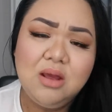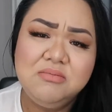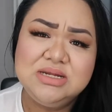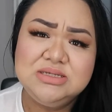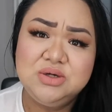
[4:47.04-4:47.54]

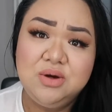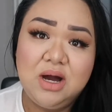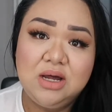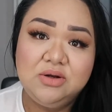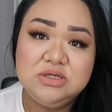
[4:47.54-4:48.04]
but it's so
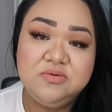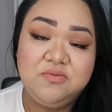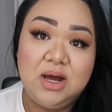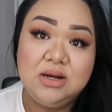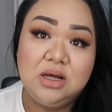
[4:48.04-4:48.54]
hard to
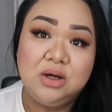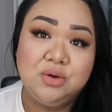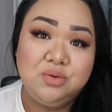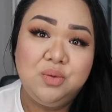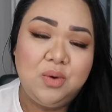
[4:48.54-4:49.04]
find a
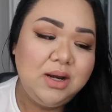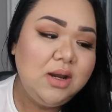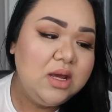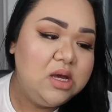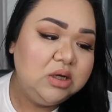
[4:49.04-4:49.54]
good
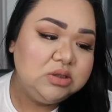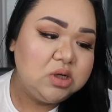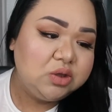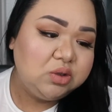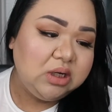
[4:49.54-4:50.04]
one. So
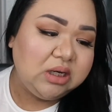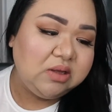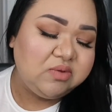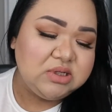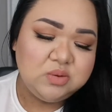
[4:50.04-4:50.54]
I thought I'd
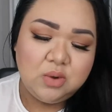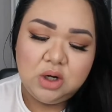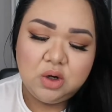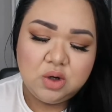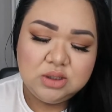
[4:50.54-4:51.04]
give this one
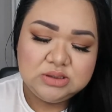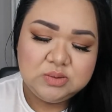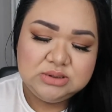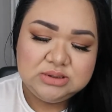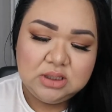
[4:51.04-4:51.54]
a go. This one